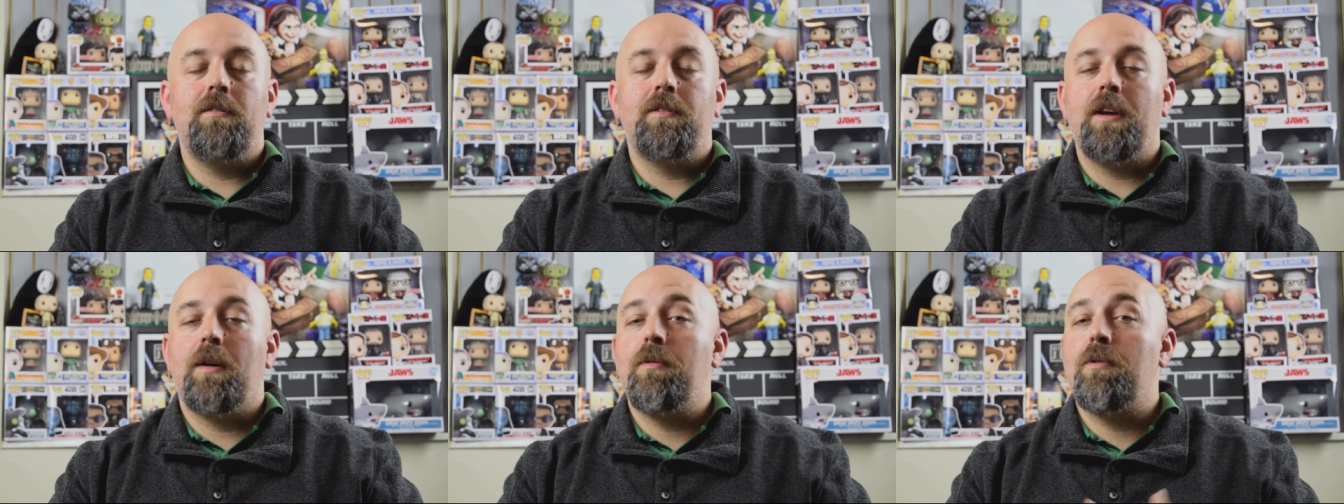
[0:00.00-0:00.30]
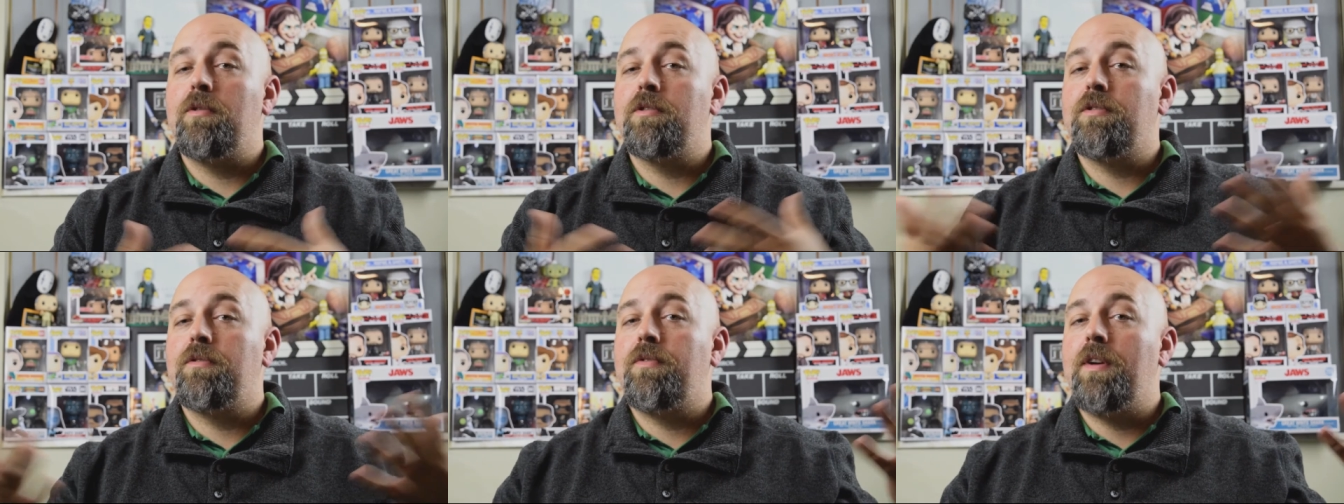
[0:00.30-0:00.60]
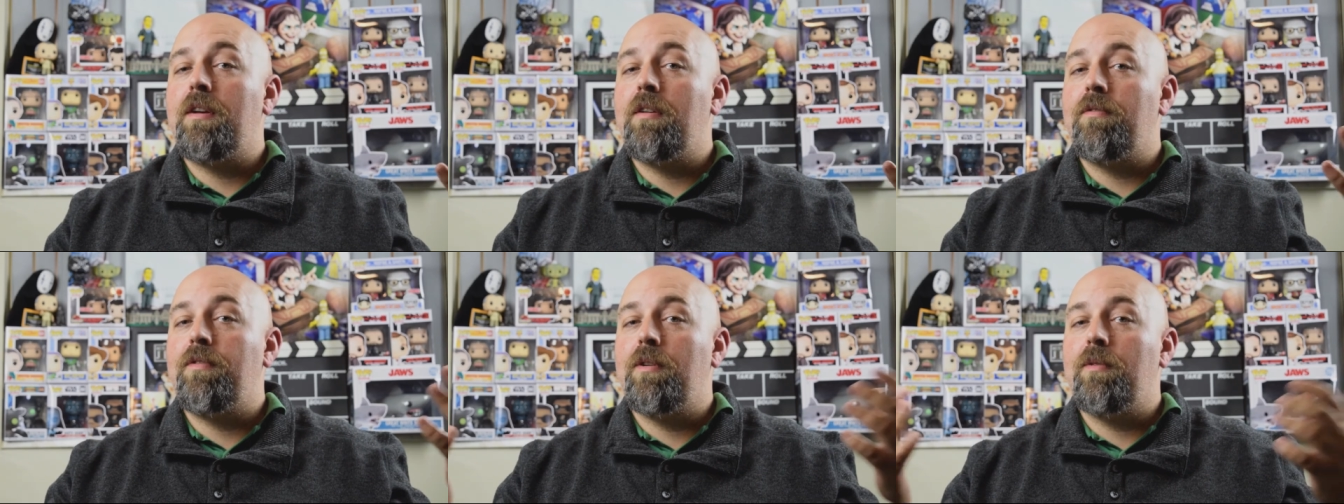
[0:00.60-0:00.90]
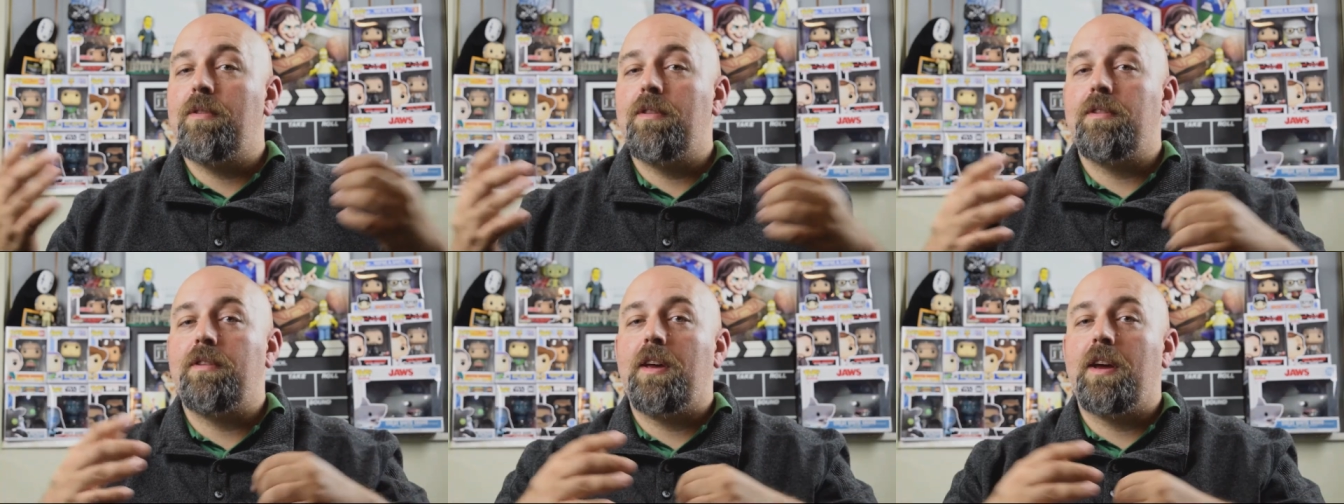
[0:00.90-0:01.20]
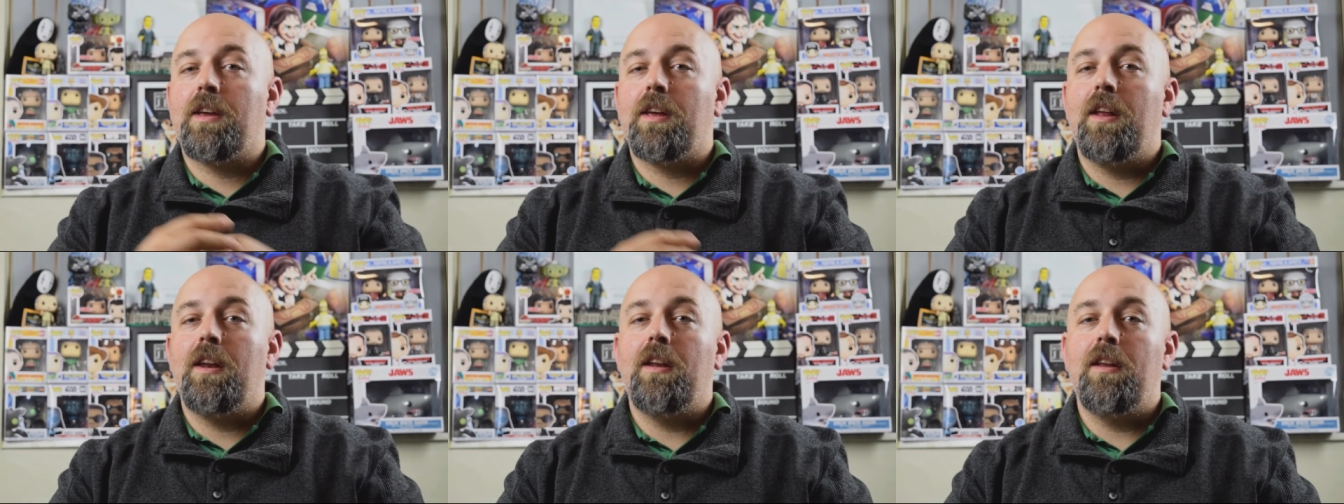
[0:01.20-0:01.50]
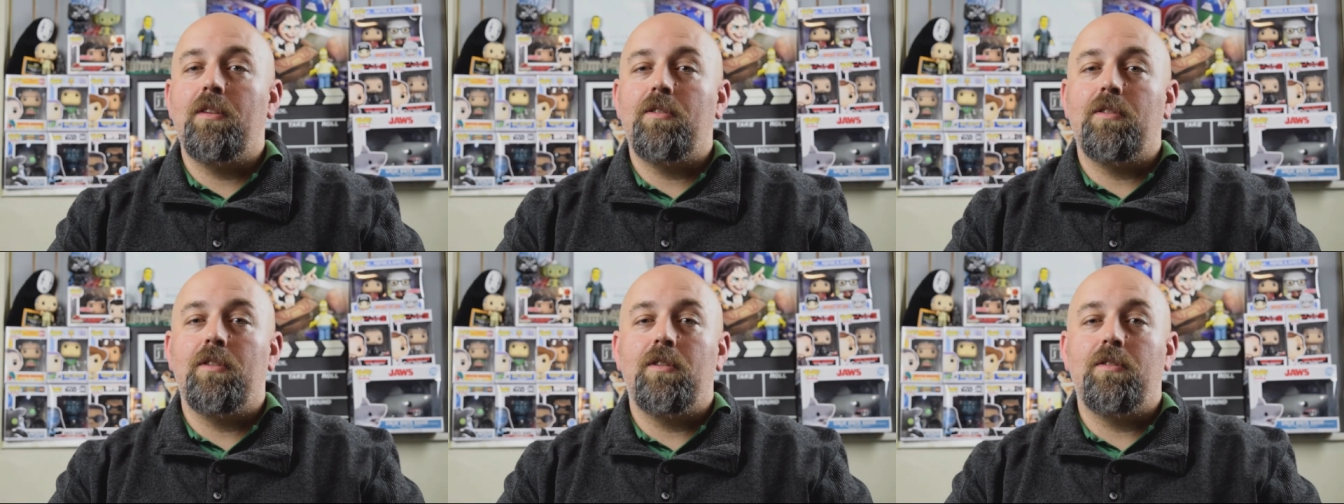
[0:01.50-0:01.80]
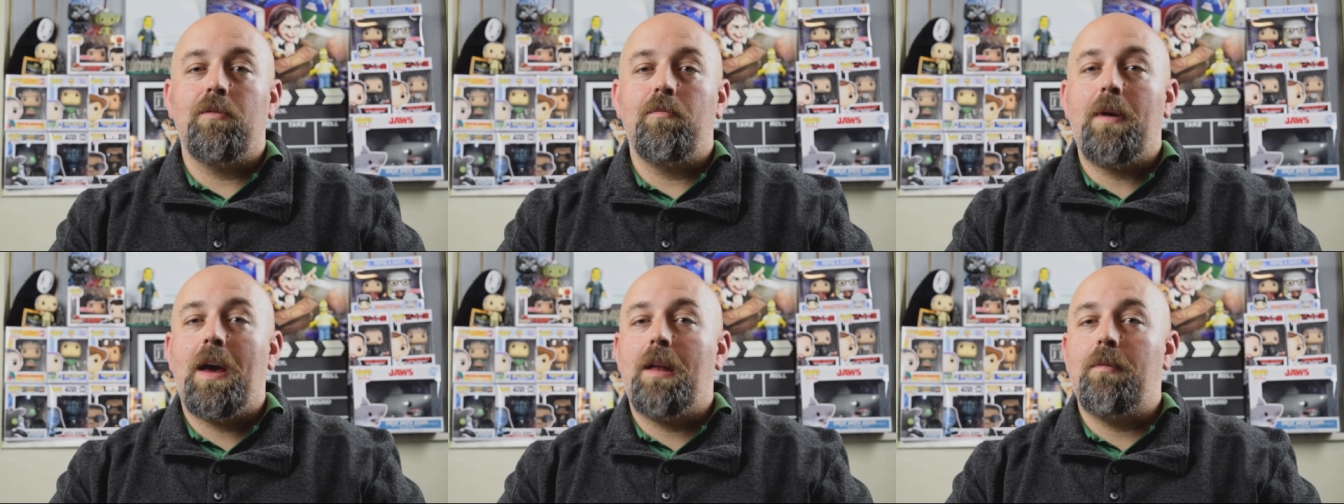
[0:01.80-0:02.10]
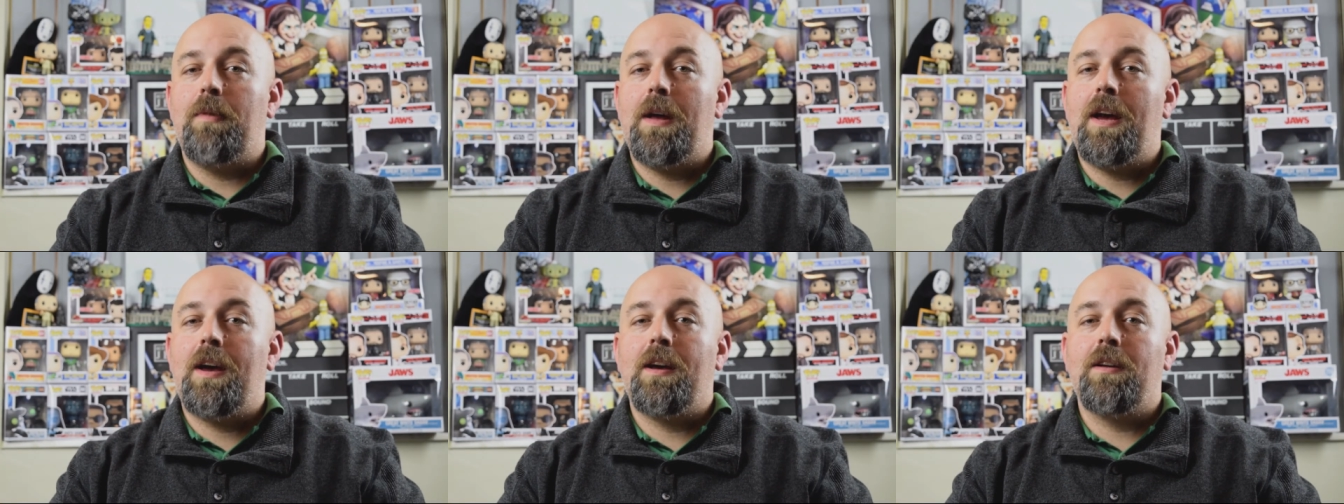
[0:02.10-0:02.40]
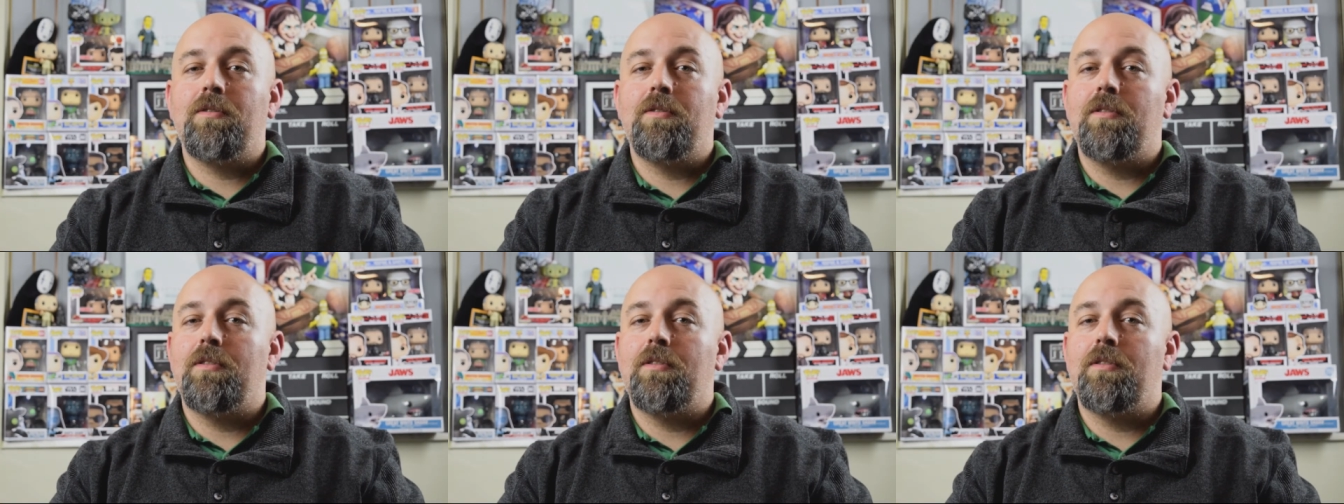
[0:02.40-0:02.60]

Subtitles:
Tell me what your favorite film of the decade is. Is it Mad Max?